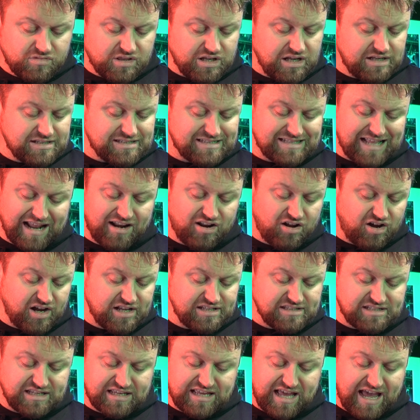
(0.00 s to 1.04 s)
Stat
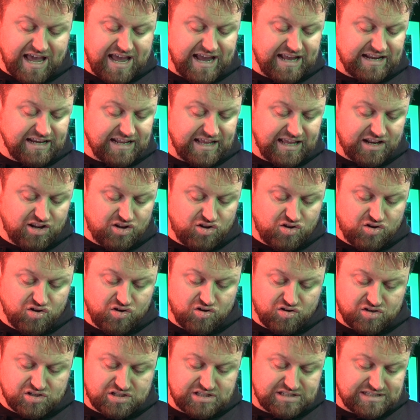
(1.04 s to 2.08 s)
lines again, it
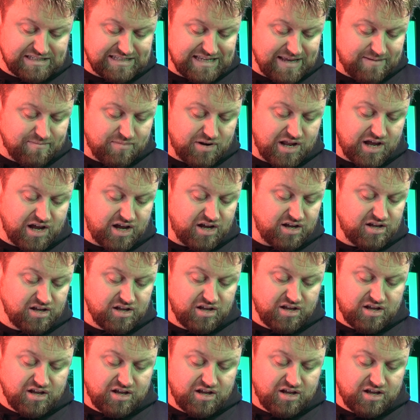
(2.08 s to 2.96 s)
looks similar.